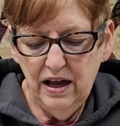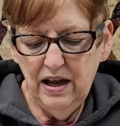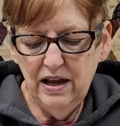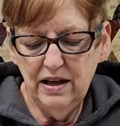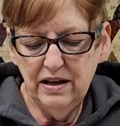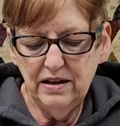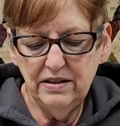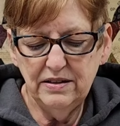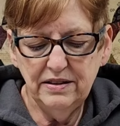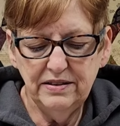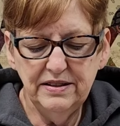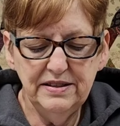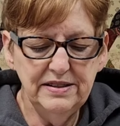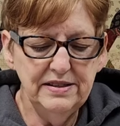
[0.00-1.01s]
And
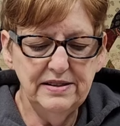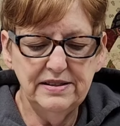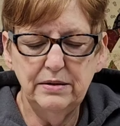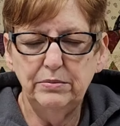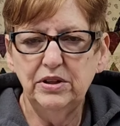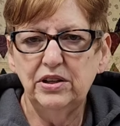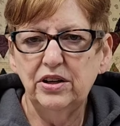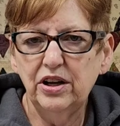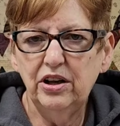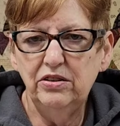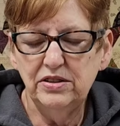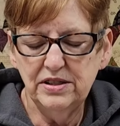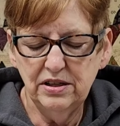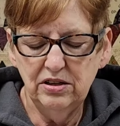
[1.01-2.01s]
this is similar to Coats